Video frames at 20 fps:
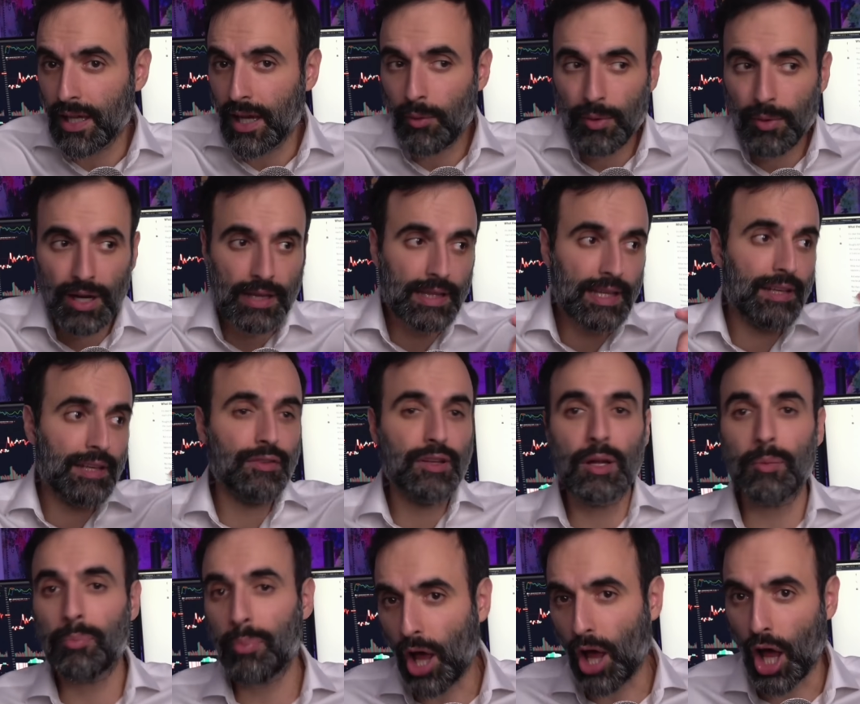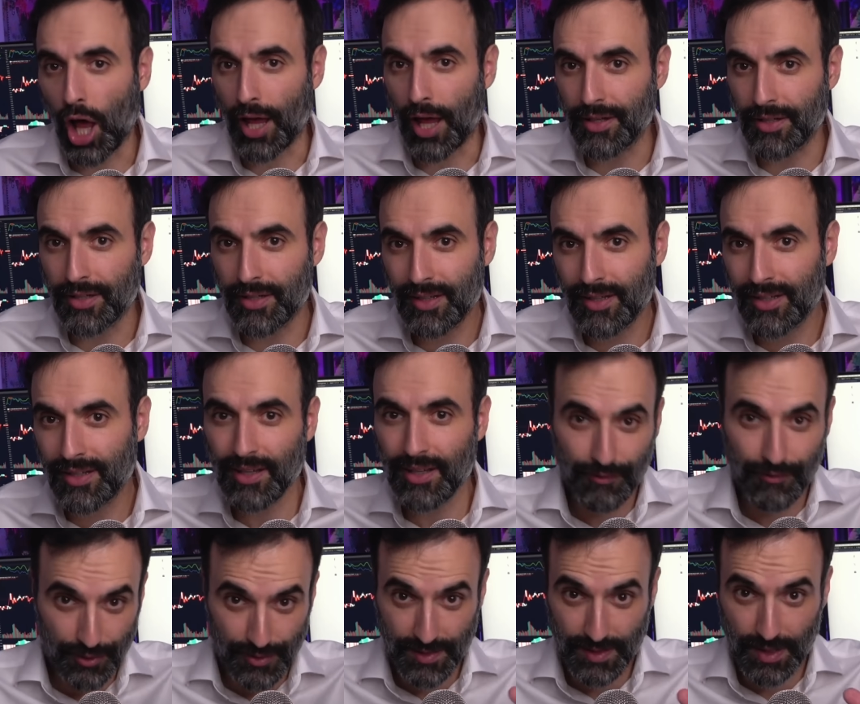I want to live in a pod. Have
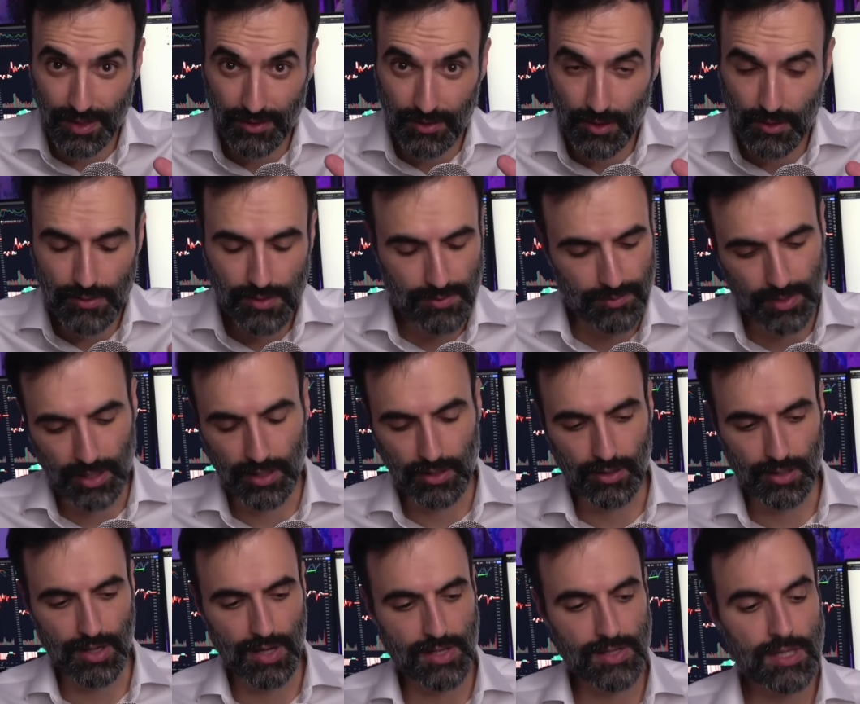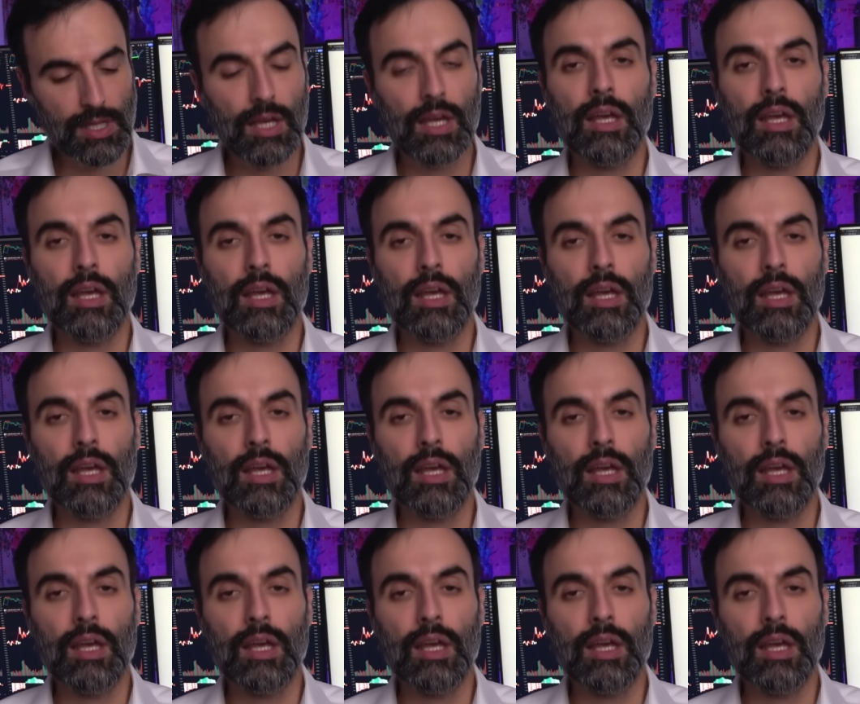you seen those? My goodness.